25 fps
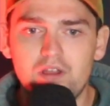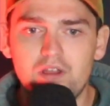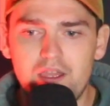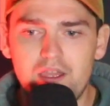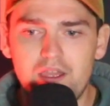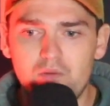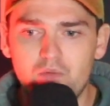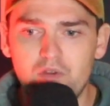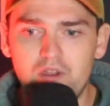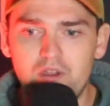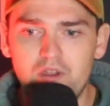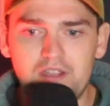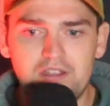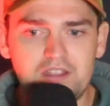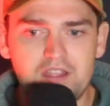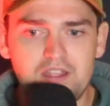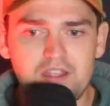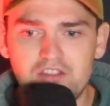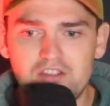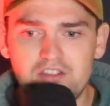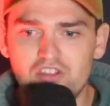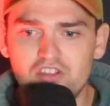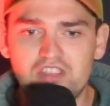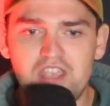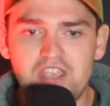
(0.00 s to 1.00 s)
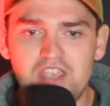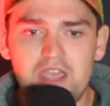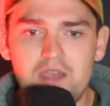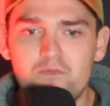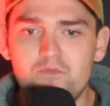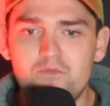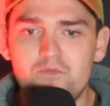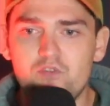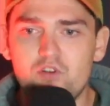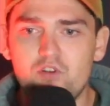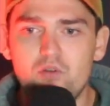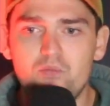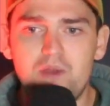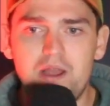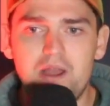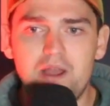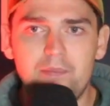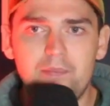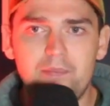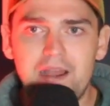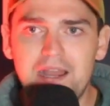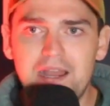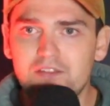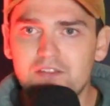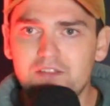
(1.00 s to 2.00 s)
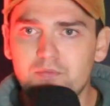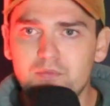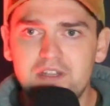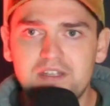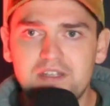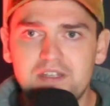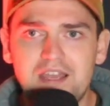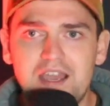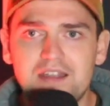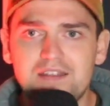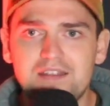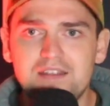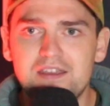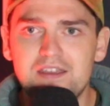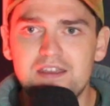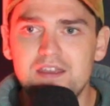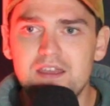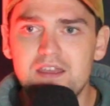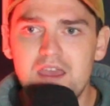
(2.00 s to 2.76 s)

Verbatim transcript: It, it, it just came from a pass from Hatate.